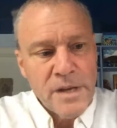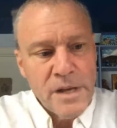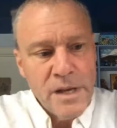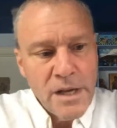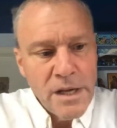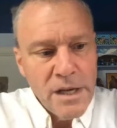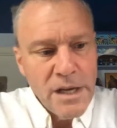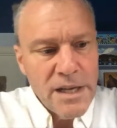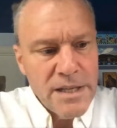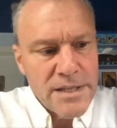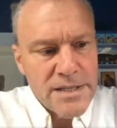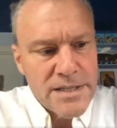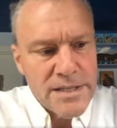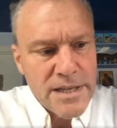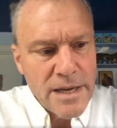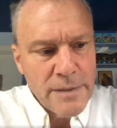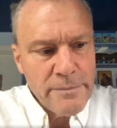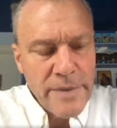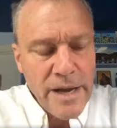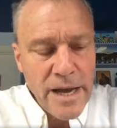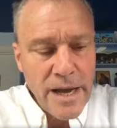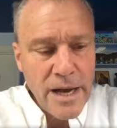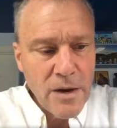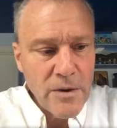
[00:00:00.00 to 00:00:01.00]
And
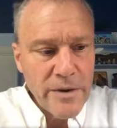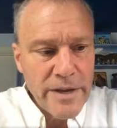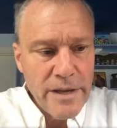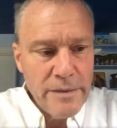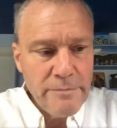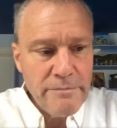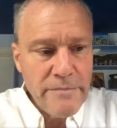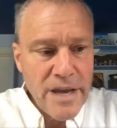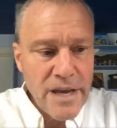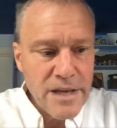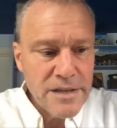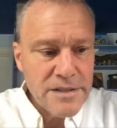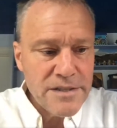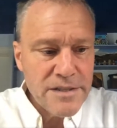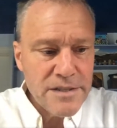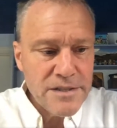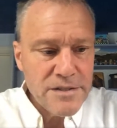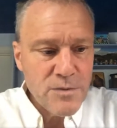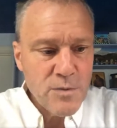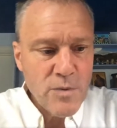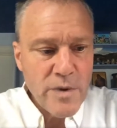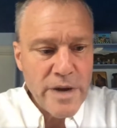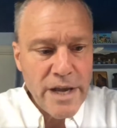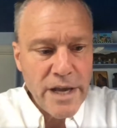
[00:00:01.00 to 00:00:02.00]
somehow he makes
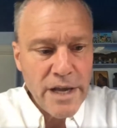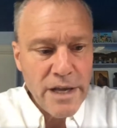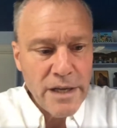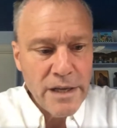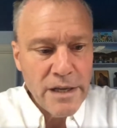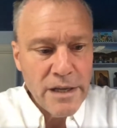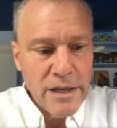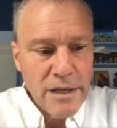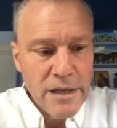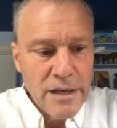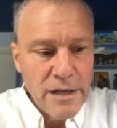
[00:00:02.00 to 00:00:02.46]
his way